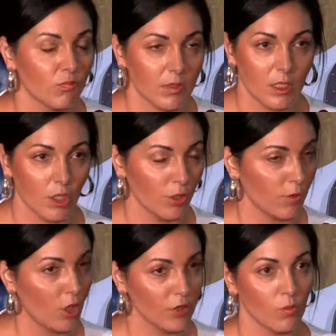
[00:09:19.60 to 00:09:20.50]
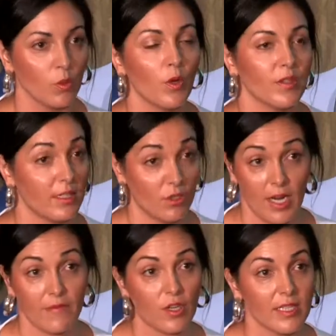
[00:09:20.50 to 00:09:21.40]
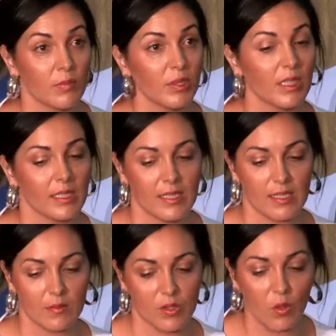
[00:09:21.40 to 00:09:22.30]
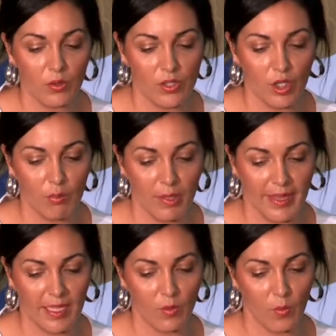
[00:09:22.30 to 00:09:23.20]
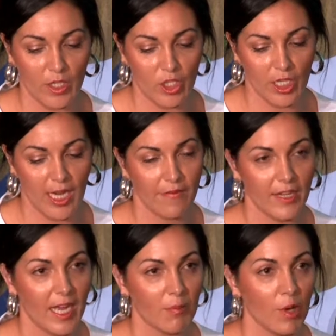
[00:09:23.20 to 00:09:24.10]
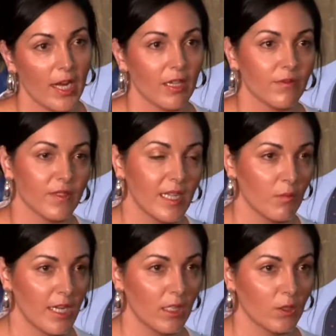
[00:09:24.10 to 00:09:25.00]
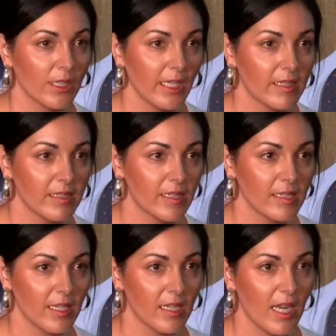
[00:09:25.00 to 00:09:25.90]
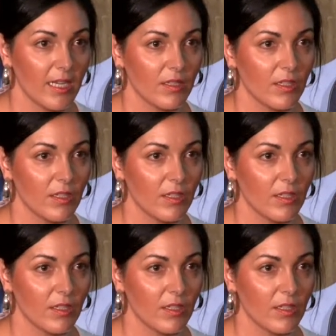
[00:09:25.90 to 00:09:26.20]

you know, Coles and Woolworths do have traceability systems also, but then when you can have an outbreak of salmonella in lettuces and it,